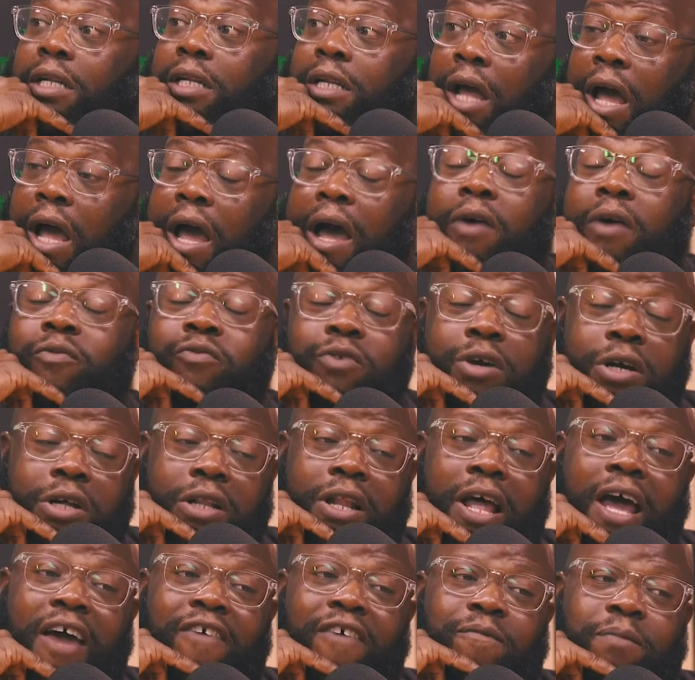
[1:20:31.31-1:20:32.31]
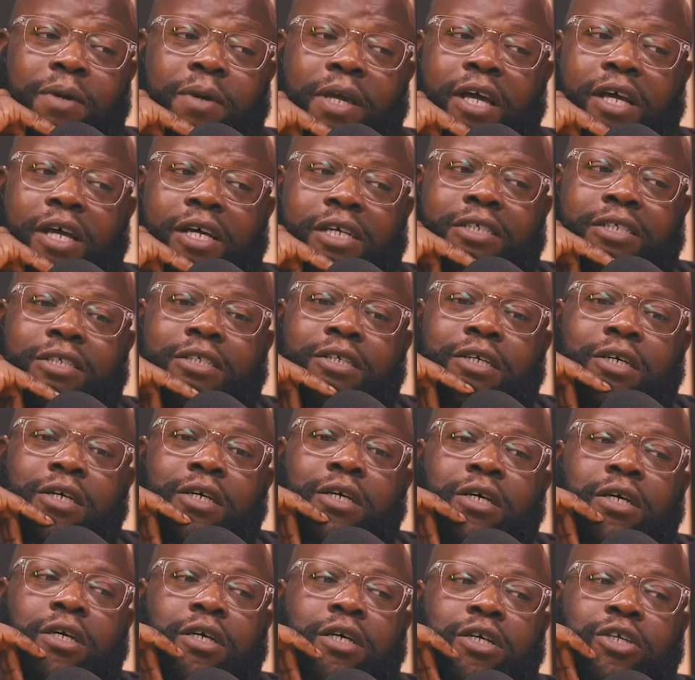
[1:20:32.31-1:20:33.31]
Nah, real life because
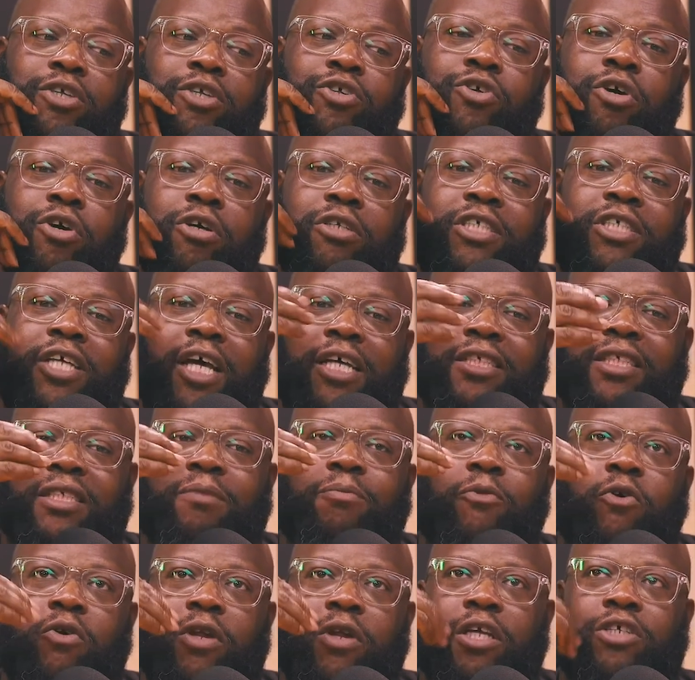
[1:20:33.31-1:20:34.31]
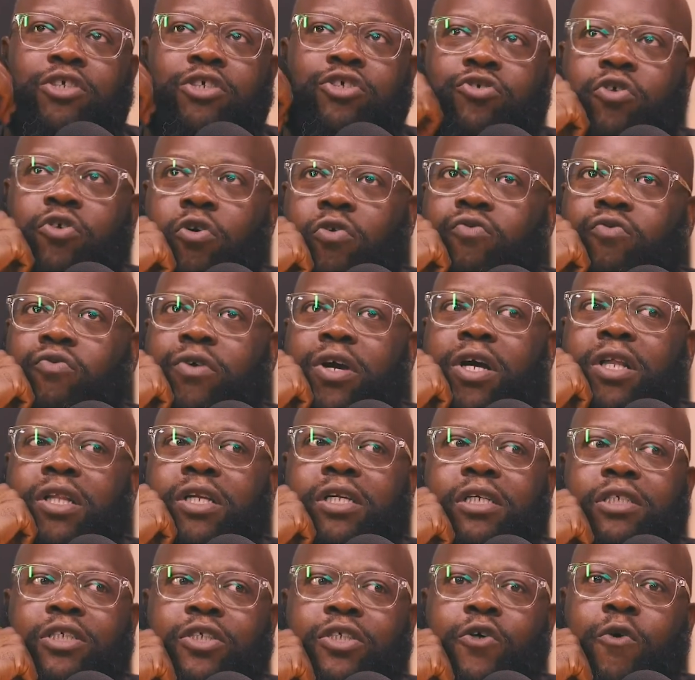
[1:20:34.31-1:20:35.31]
your testimony is so real
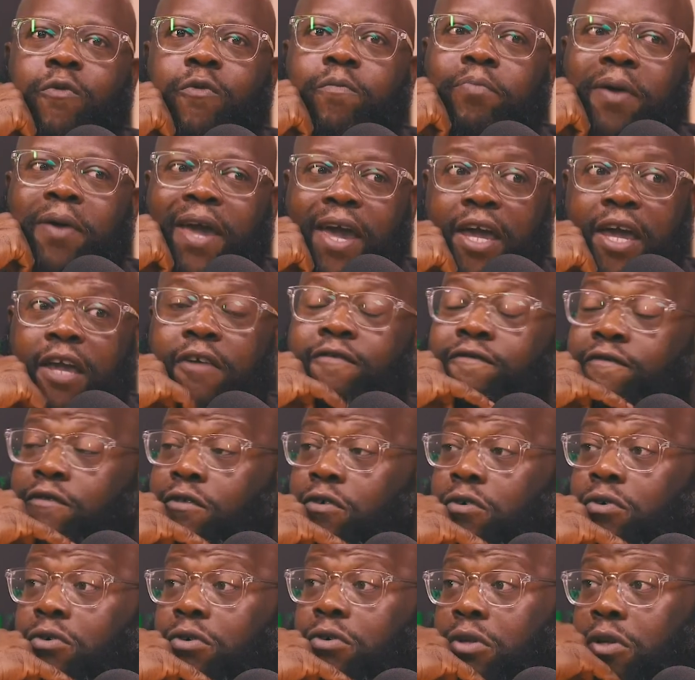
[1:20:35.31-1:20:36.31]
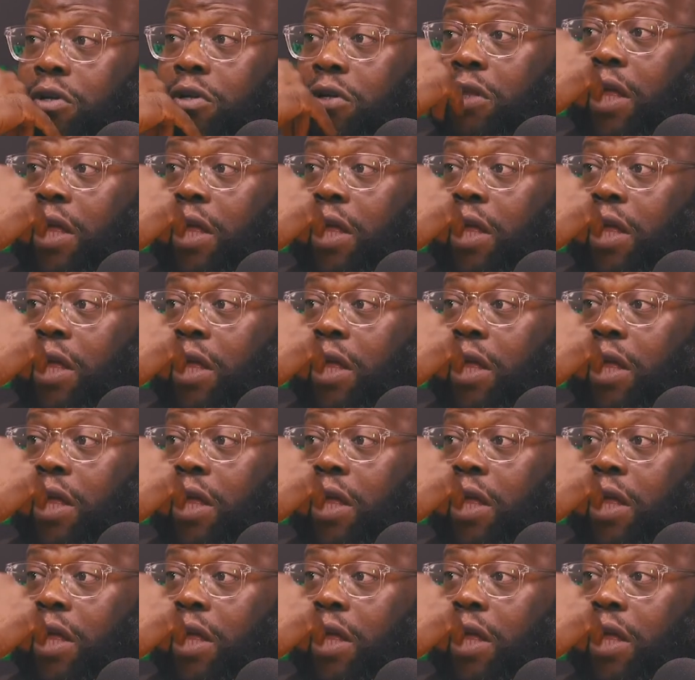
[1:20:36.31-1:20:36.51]
and it's so painful.